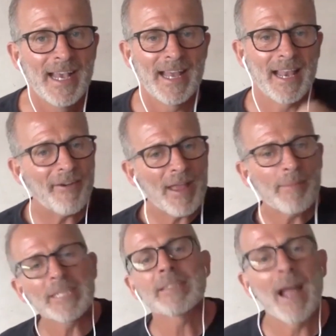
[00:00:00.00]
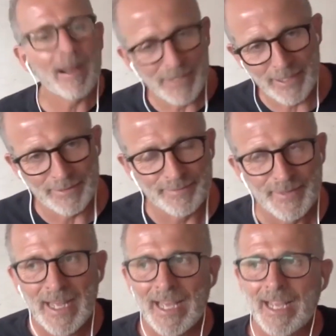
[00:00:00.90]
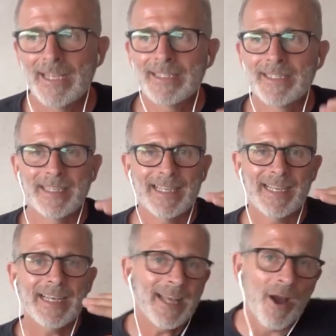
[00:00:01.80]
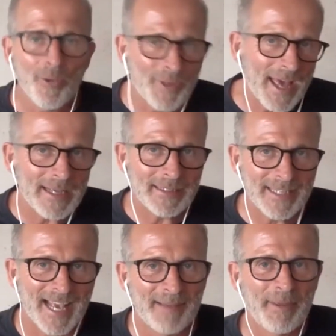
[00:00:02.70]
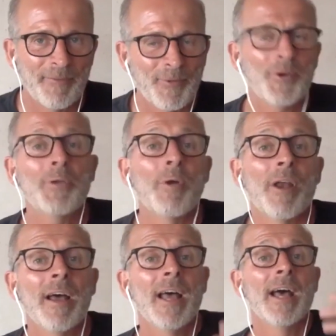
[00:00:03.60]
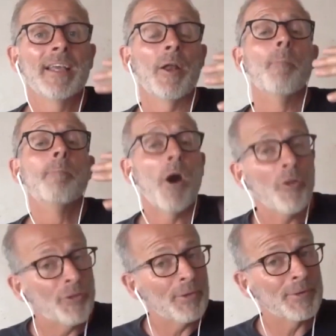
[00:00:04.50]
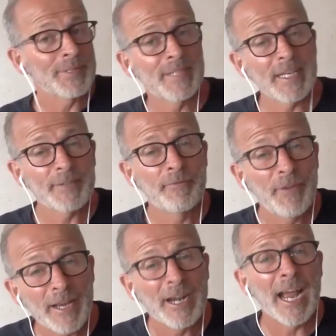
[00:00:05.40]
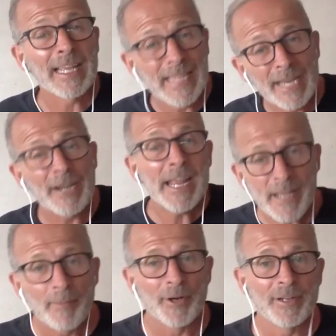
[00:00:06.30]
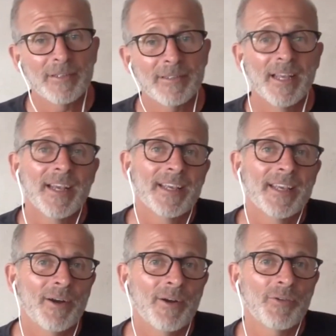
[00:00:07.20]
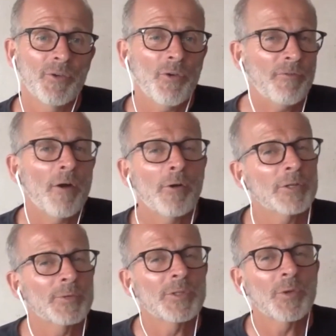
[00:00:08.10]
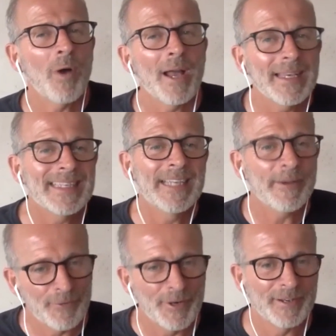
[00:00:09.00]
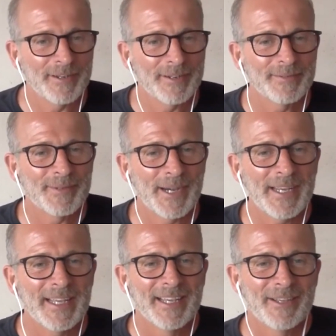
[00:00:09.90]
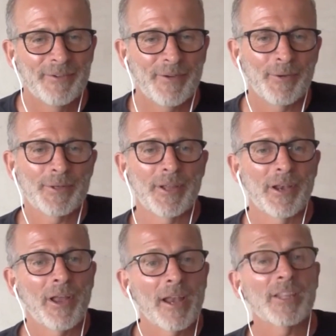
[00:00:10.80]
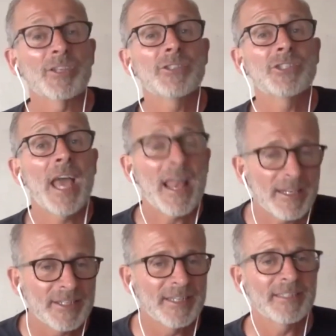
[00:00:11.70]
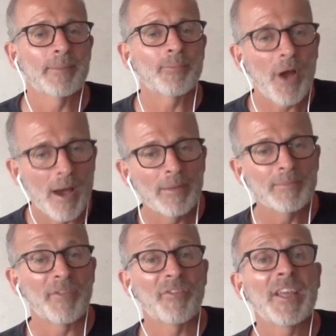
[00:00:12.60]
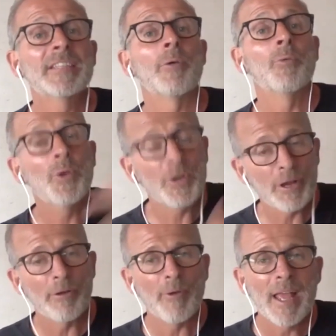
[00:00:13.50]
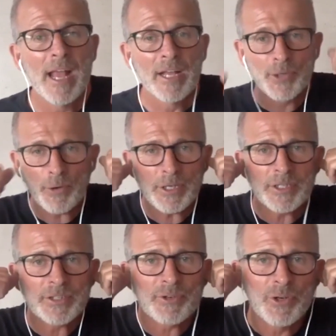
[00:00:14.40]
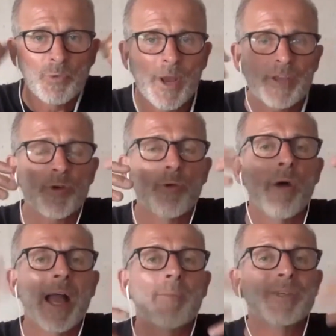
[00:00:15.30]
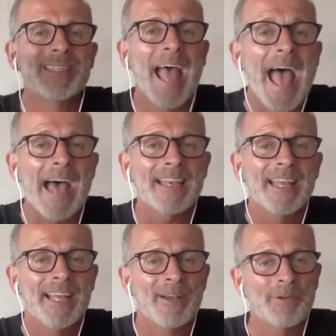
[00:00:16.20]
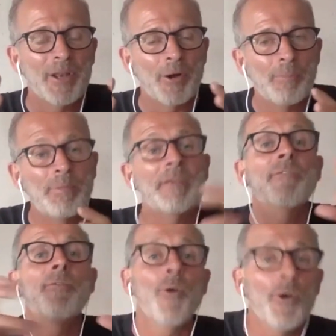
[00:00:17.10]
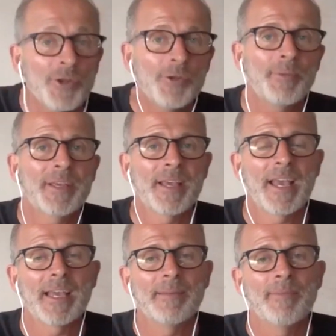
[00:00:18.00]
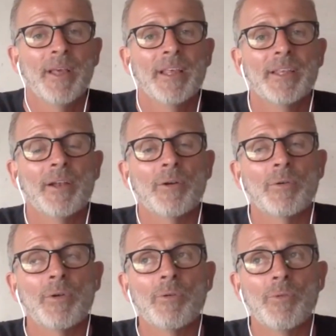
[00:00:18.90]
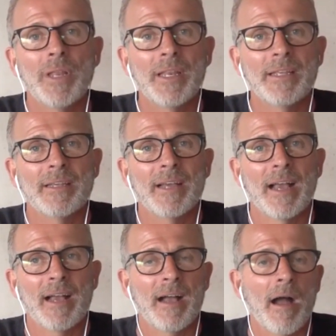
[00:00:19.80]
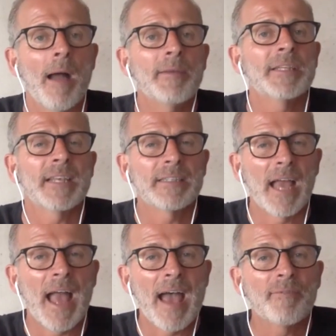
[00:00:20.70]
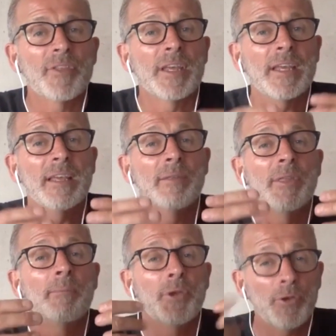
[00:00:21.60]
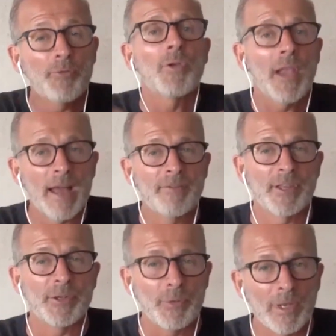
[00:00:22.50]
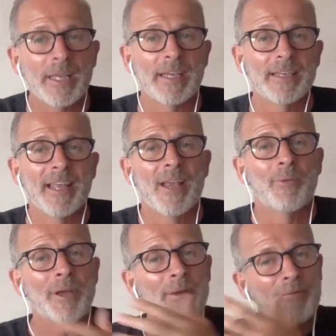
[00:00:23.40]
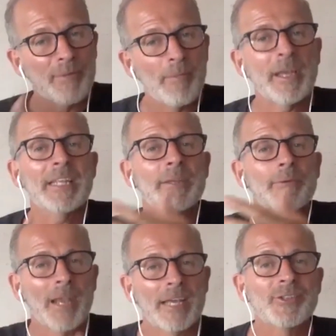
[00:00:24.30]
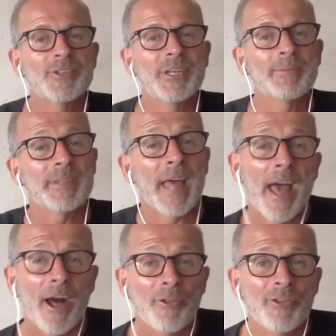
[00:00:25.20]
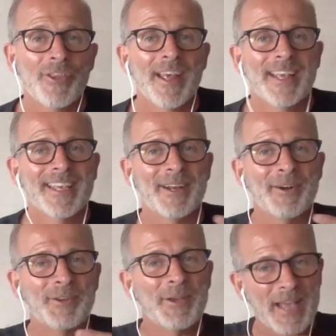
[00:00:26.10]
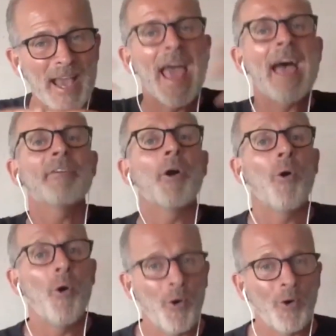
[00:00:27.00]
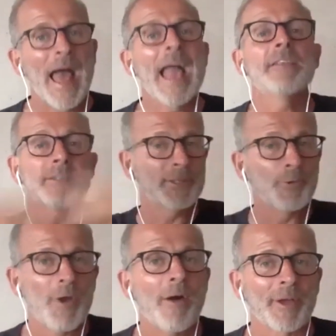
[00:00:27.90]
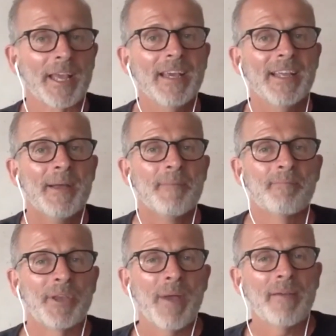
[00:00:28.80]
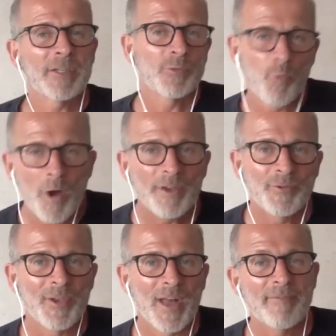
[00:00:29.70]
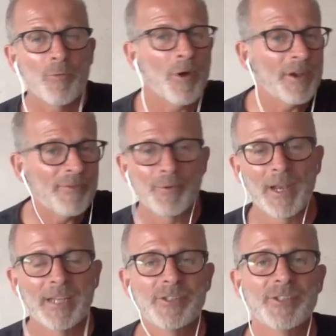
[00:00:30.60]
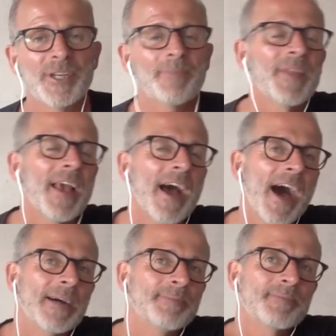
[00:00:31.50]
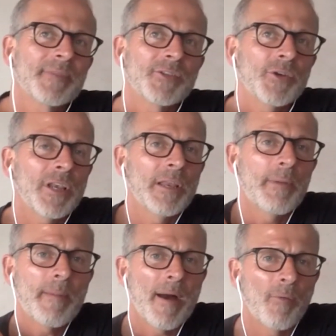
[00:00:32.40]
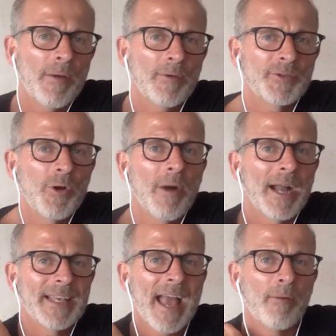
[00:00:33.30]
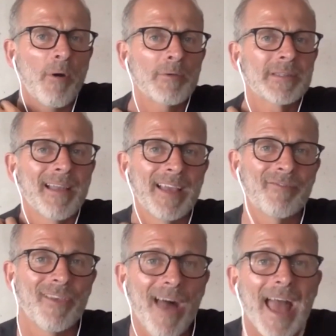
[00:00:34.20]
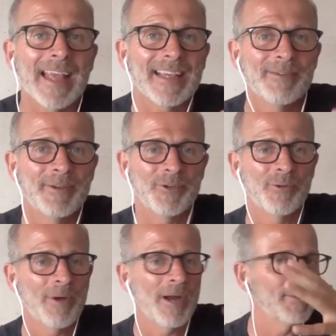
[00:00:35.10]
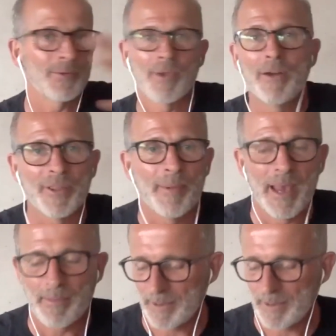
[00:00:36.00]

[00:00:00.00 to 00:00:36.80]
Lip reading: Larry, I'm going to start with you. Because in the old days, before you were, multiple six-figure-a-year income earners, your focus was quite different, right? You focused on a lot of the challenges, the problems, the things that weren't going right. Talk us through where your mind was at, before you became, really, I'm going to say, to have the beautiful life that you lead, where you have the money, the relationships, the health, you kind of have it all, and you're still growing it, but you have this wonderful life and wonderful relationship. Talk a little bit about where was your mind at and what was life like when your mind was all over the map?